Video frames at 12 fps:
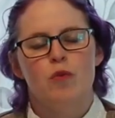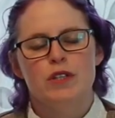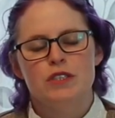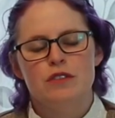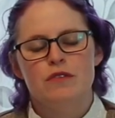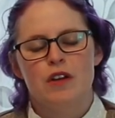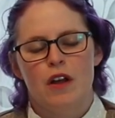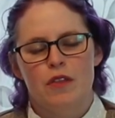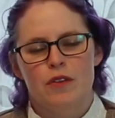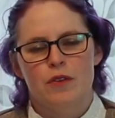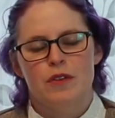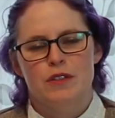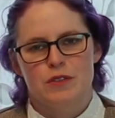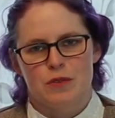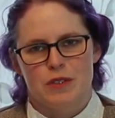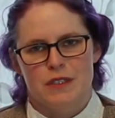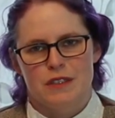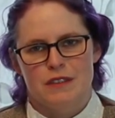Once you've gone through these
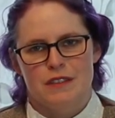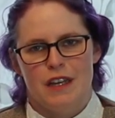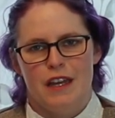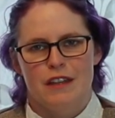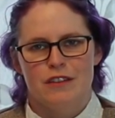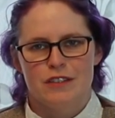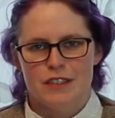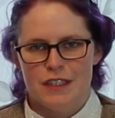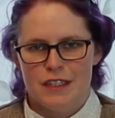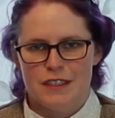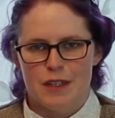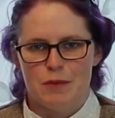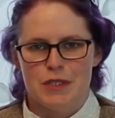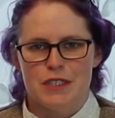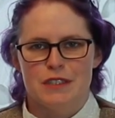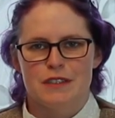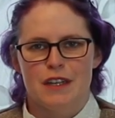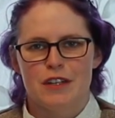sources and looked at these
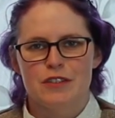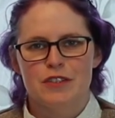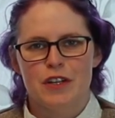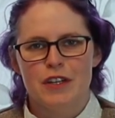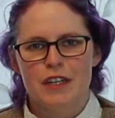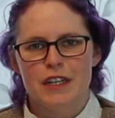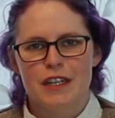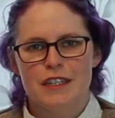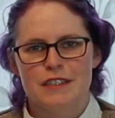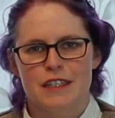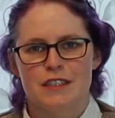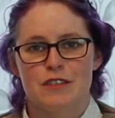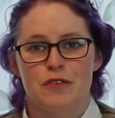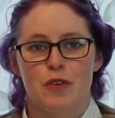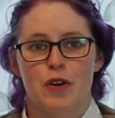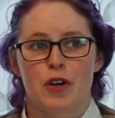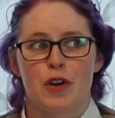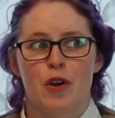images and are starting to get a sense
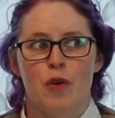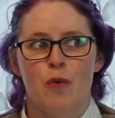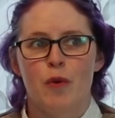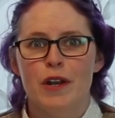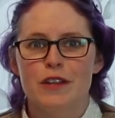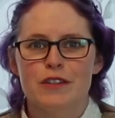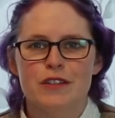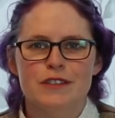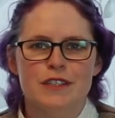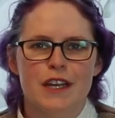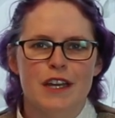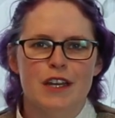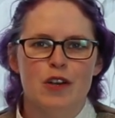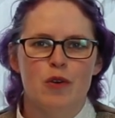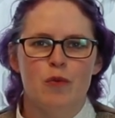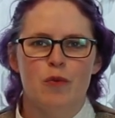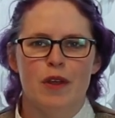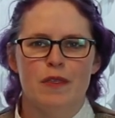for what it looks like,
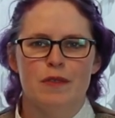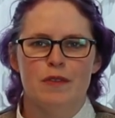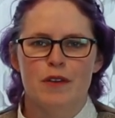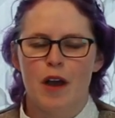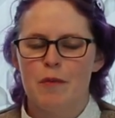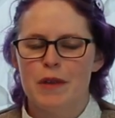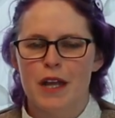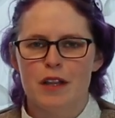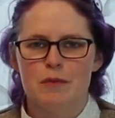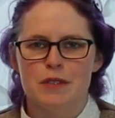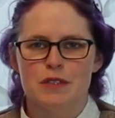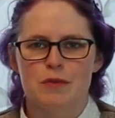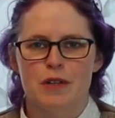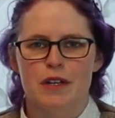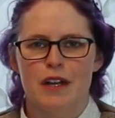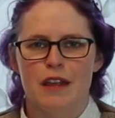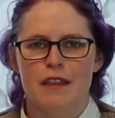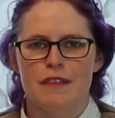what common elements
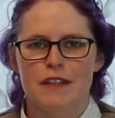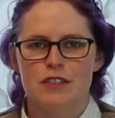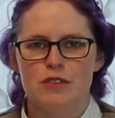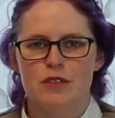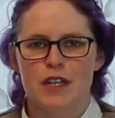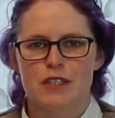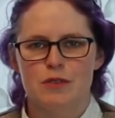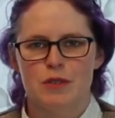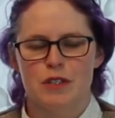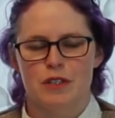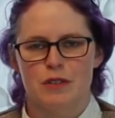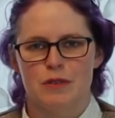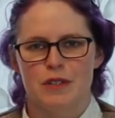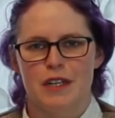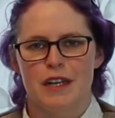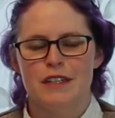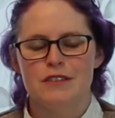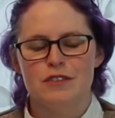were, and things you'd like to include,
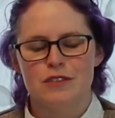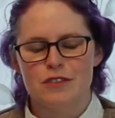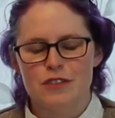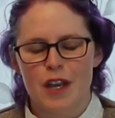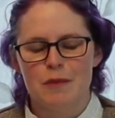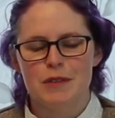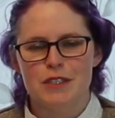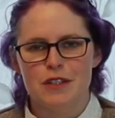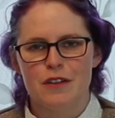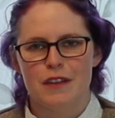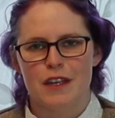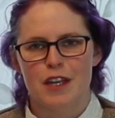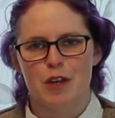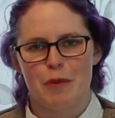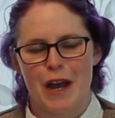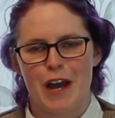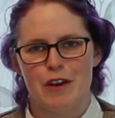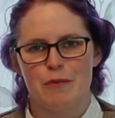it's time to start thinking
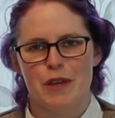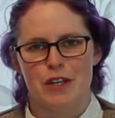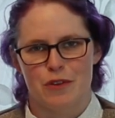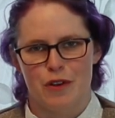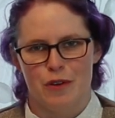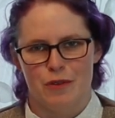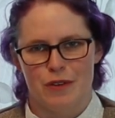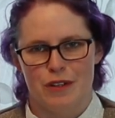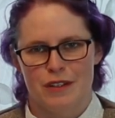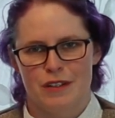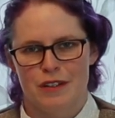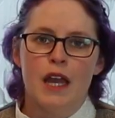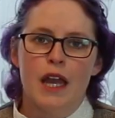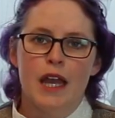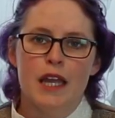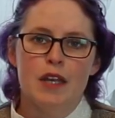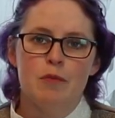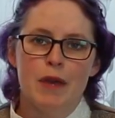about how to make your own.
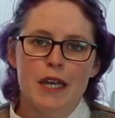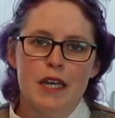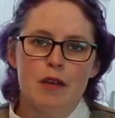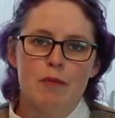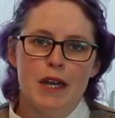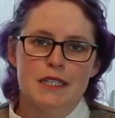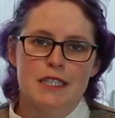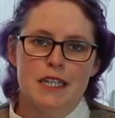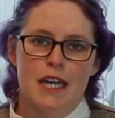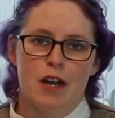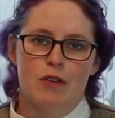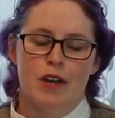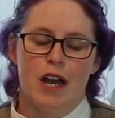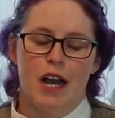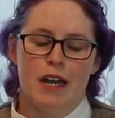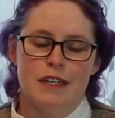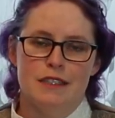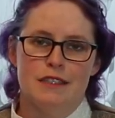In making my tea gown,
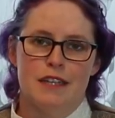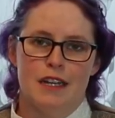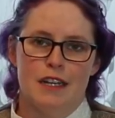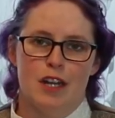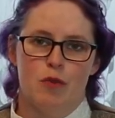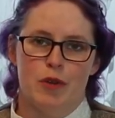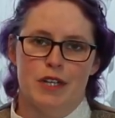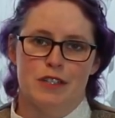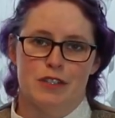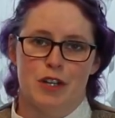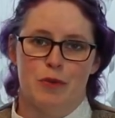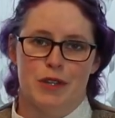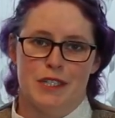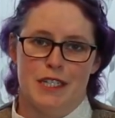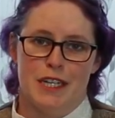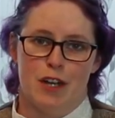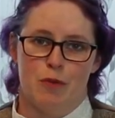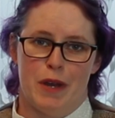I decided I wanted to start with a
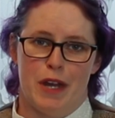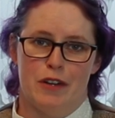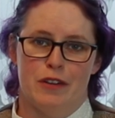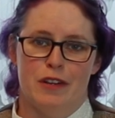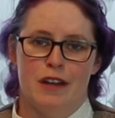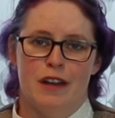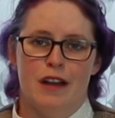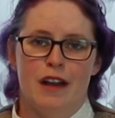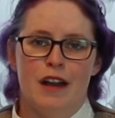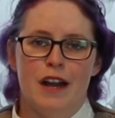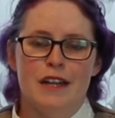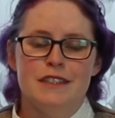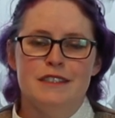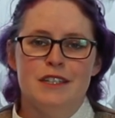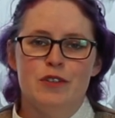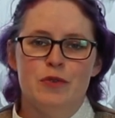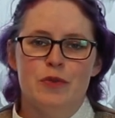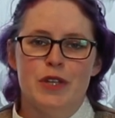tea pattern. I
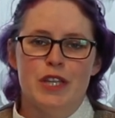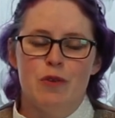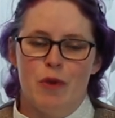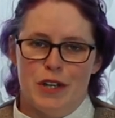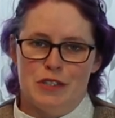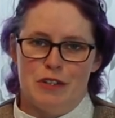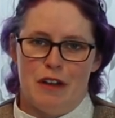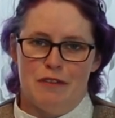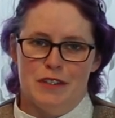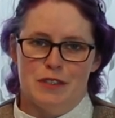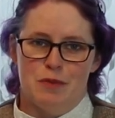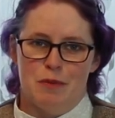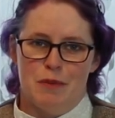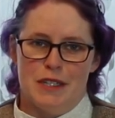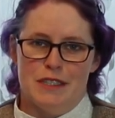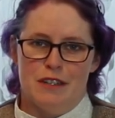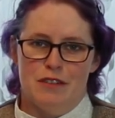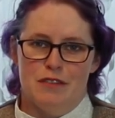didn't really want to draft this one
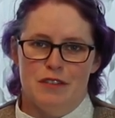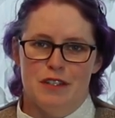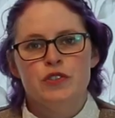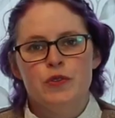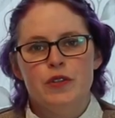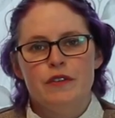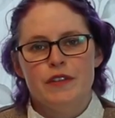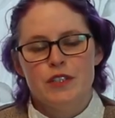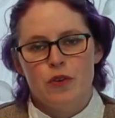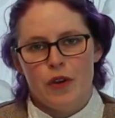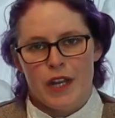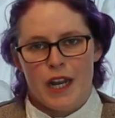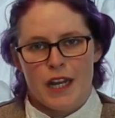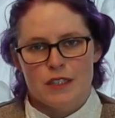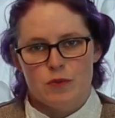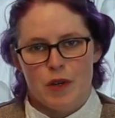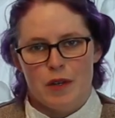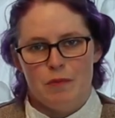myself. Truly Victorian
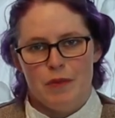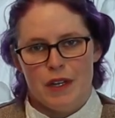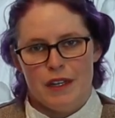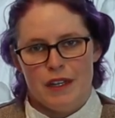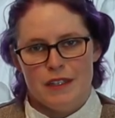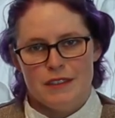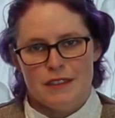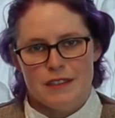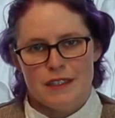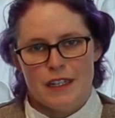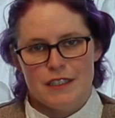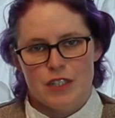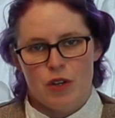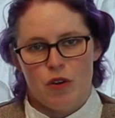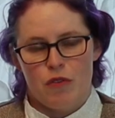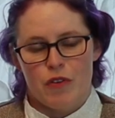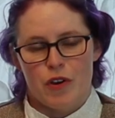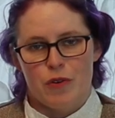has one, but it's designed to go
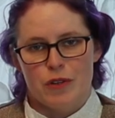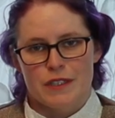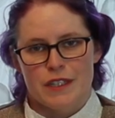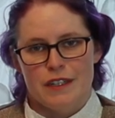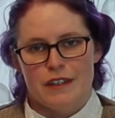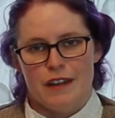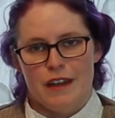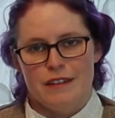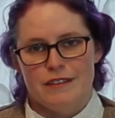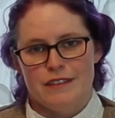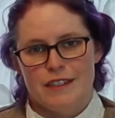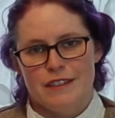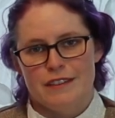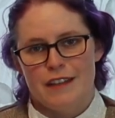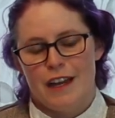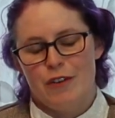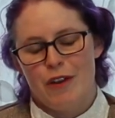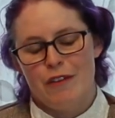over a corset, and since
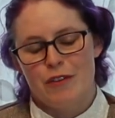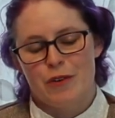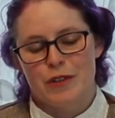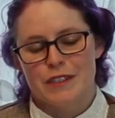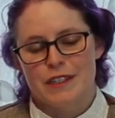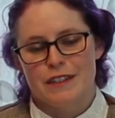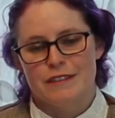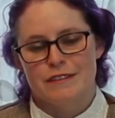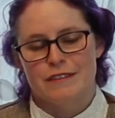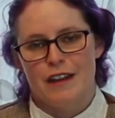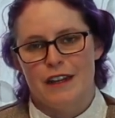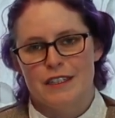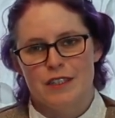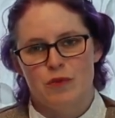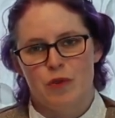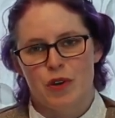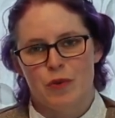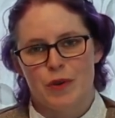I don't have a corset and I
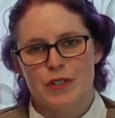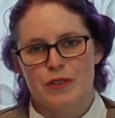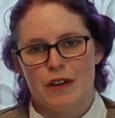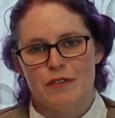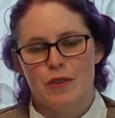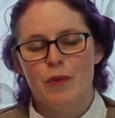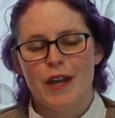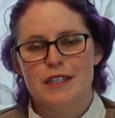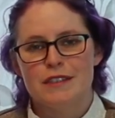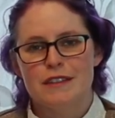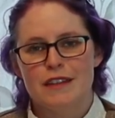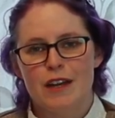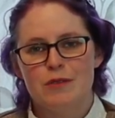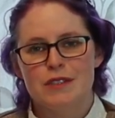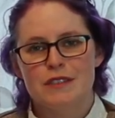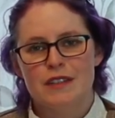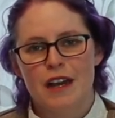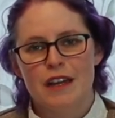didn't want to redraft the waist, that was
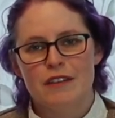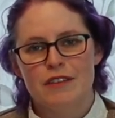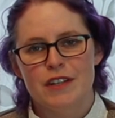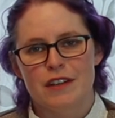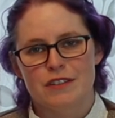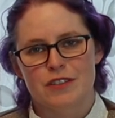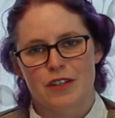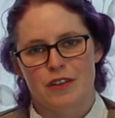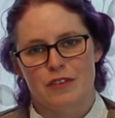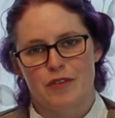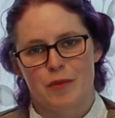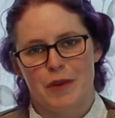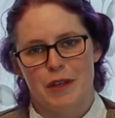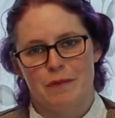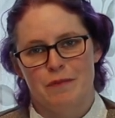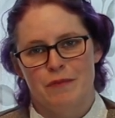kind of a non-starter for me.